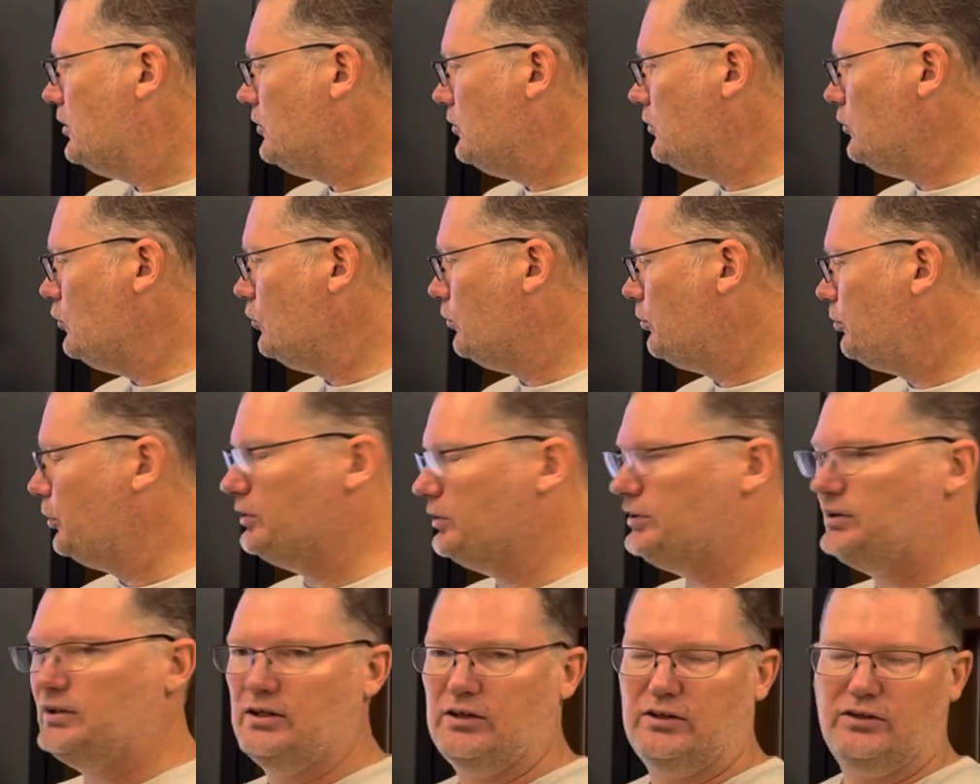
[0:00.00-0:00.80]
you'll
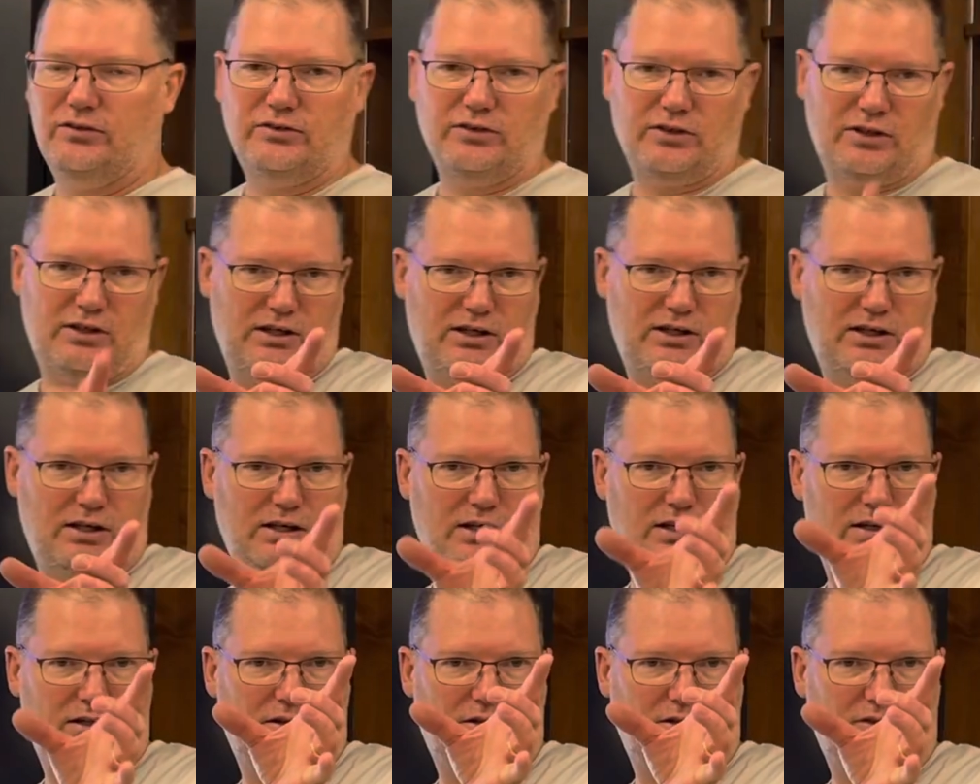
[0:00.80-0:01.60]
put these
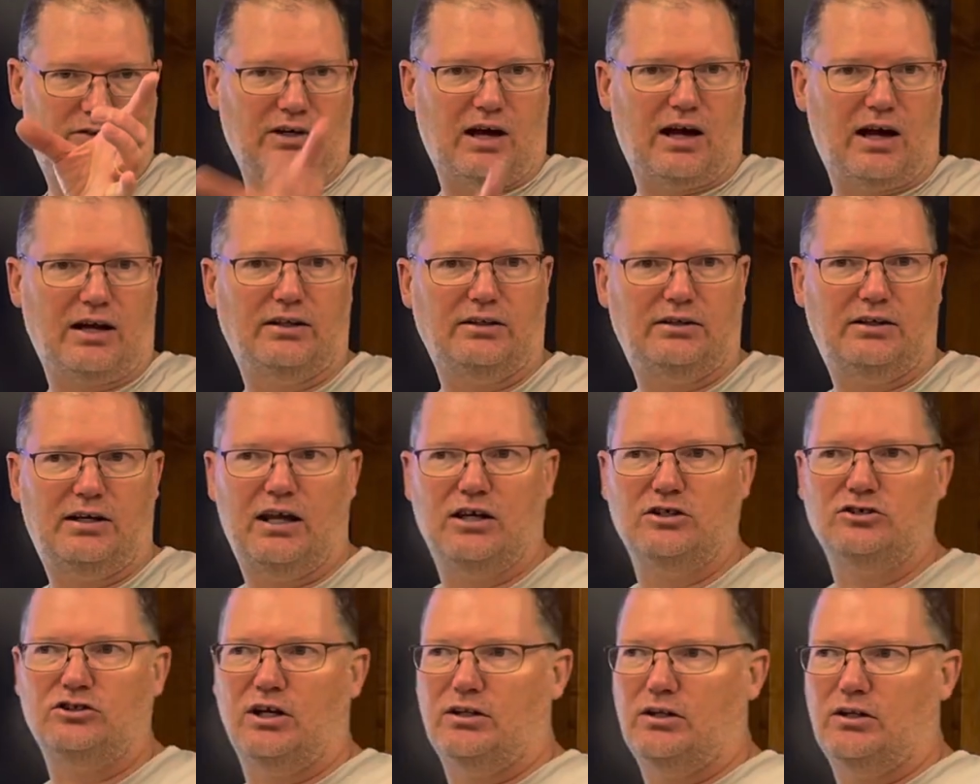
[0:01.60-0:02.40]
in the side of the
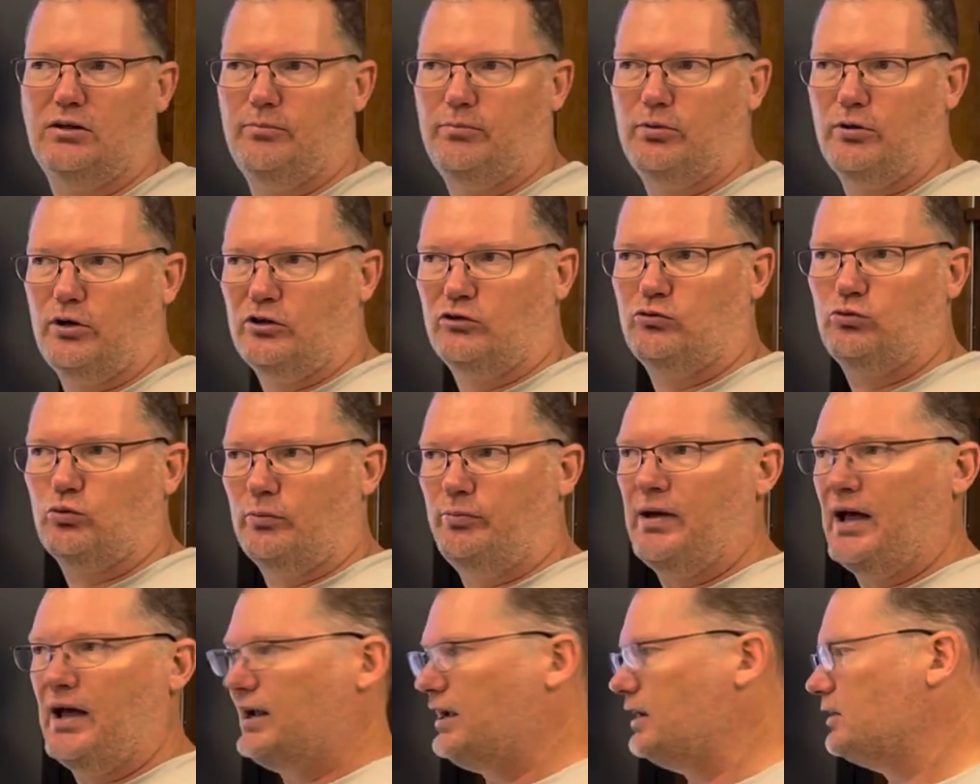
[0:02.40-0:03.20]
cage and the birds will
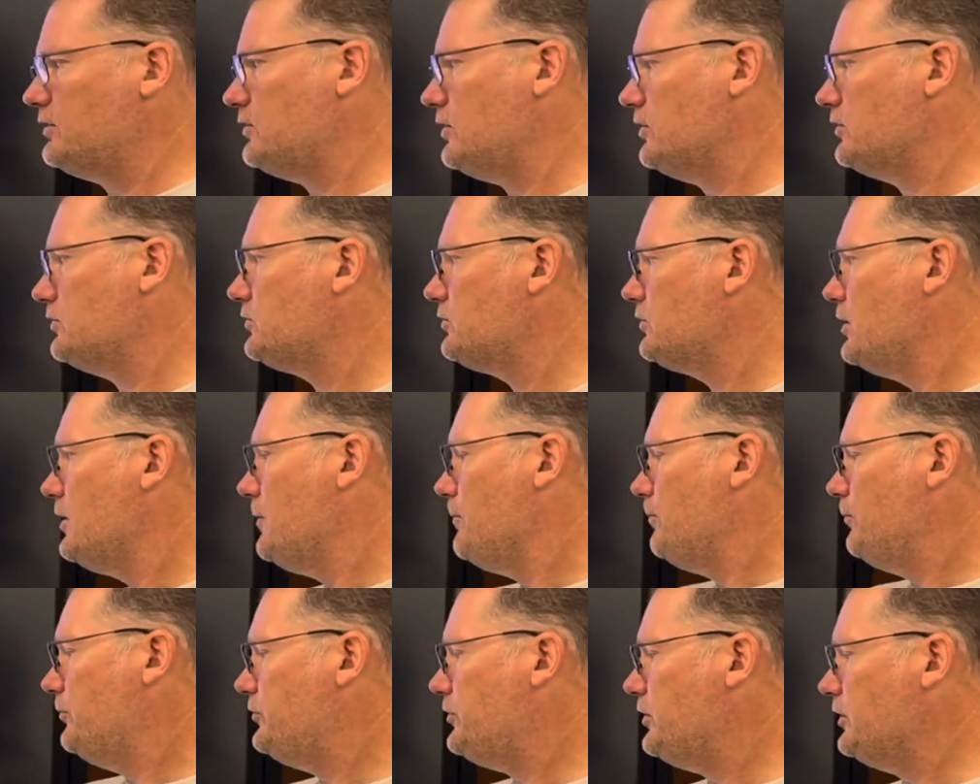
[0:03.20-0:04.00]
peck at this
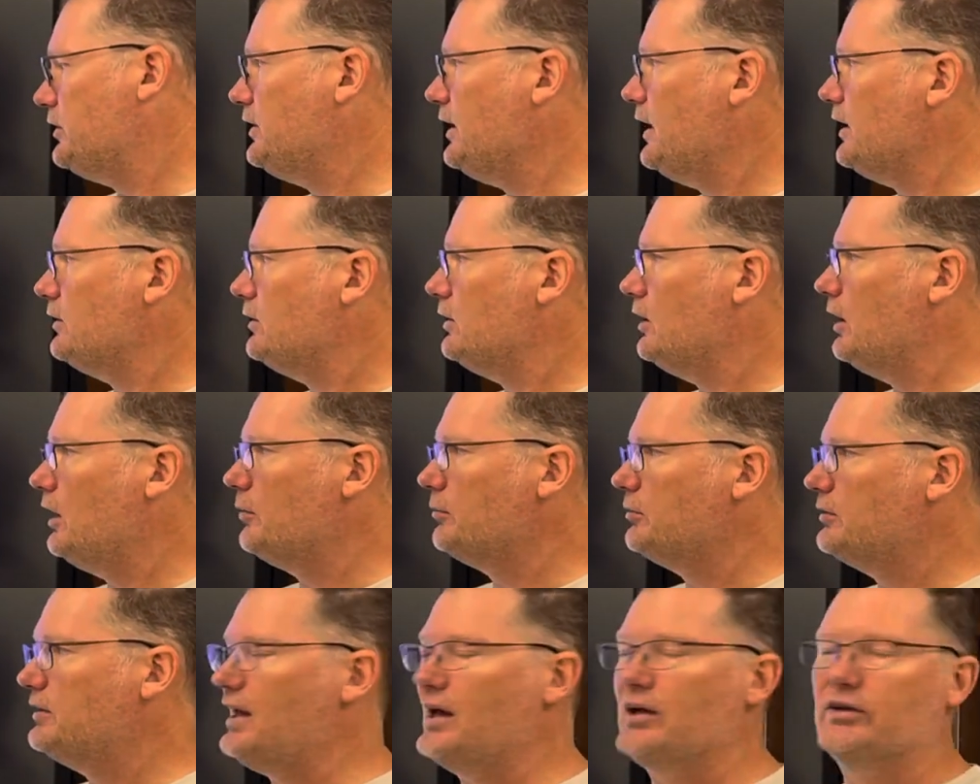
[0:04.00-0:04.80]
to get
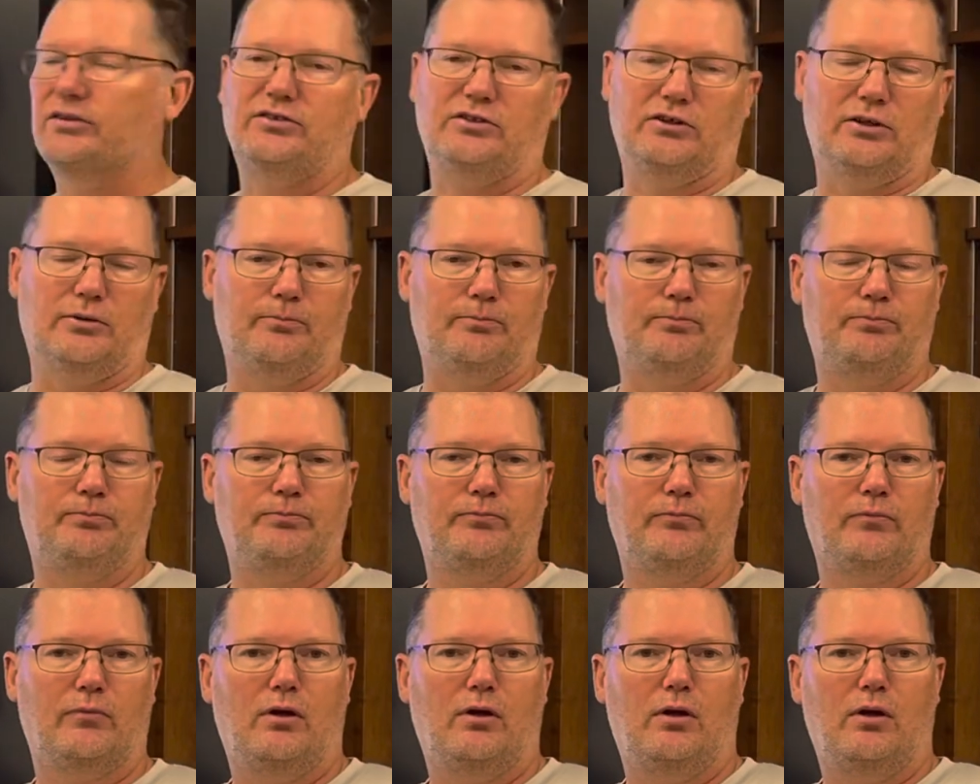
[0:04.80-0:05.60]
um, calcium
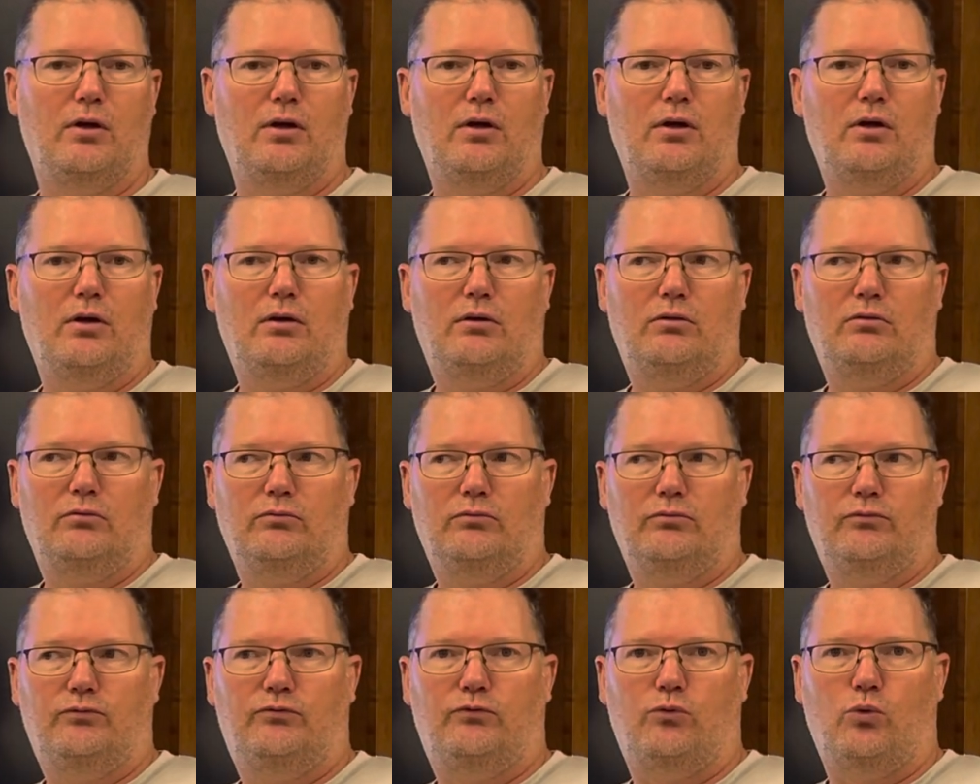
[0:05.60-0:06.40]

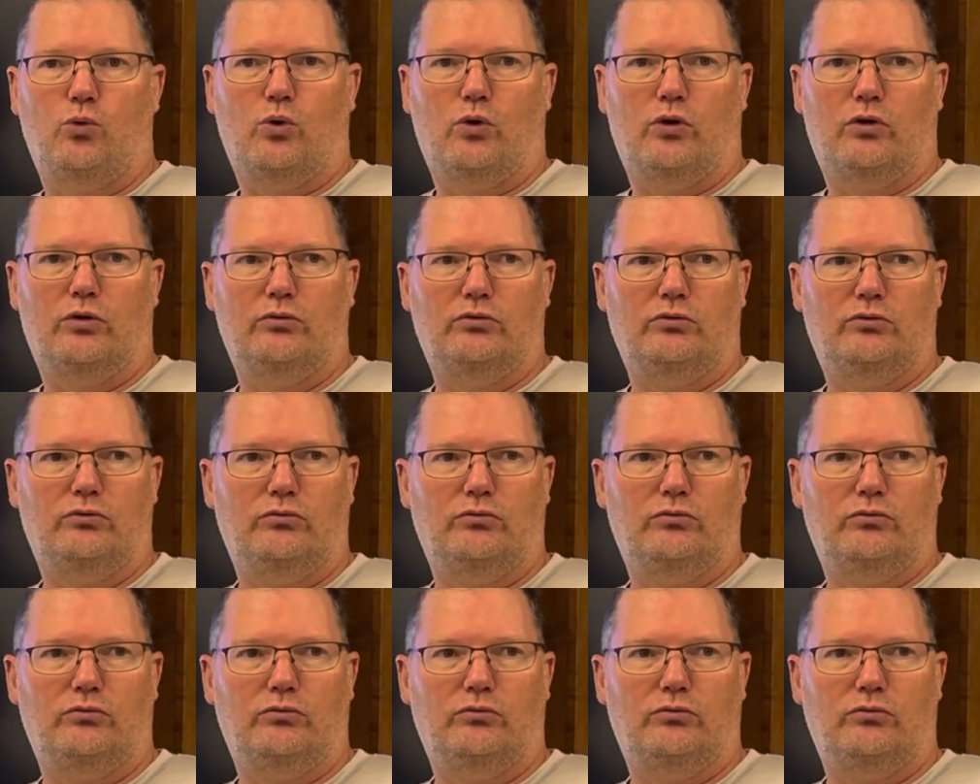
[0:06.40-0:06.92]
for